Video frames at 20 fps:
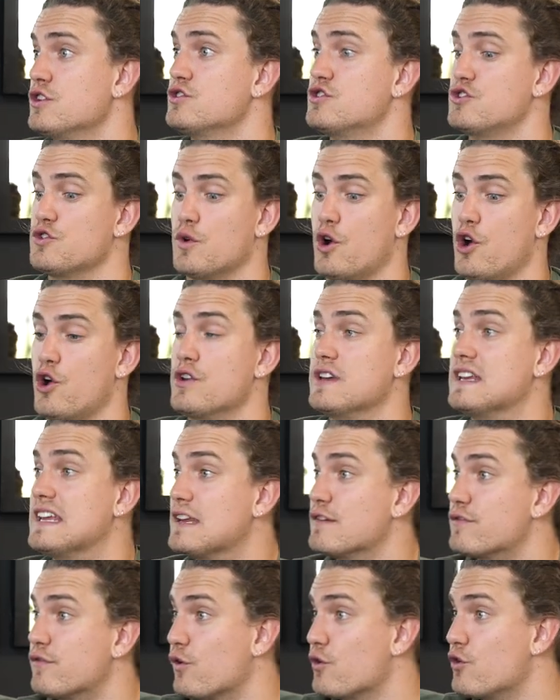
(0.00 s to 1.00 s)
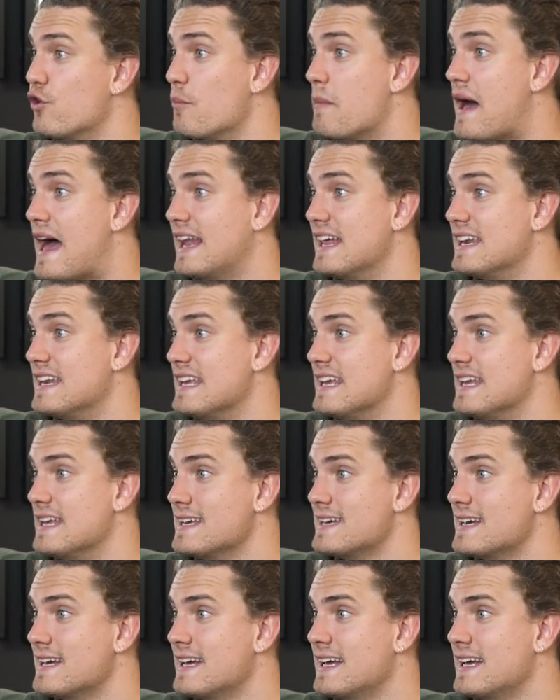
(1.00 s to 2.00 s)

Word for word: to her need for normality,